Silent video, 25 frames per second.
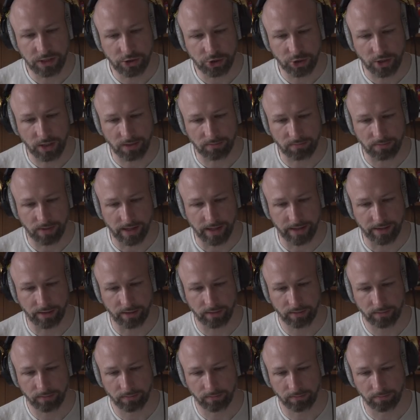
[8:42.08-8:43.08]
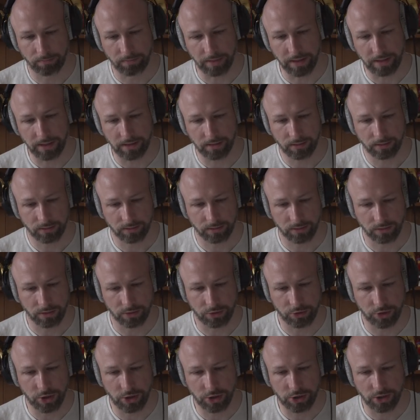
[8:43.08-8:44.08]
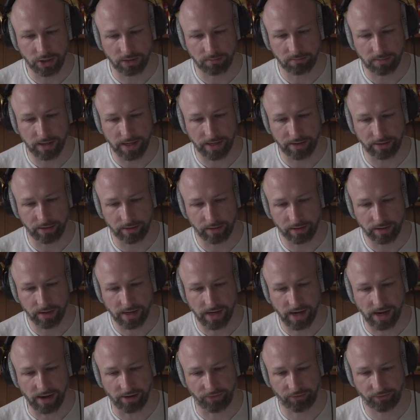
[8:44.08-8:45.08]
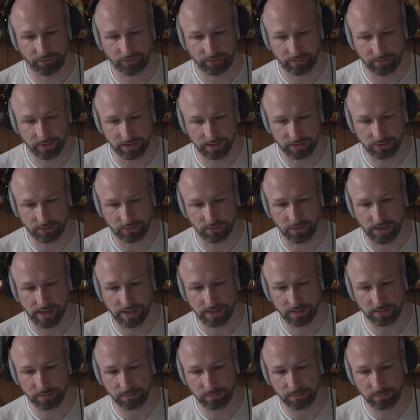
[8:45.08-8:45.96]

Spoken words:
sharp minor, B, G sharp minor, F. Let's do that.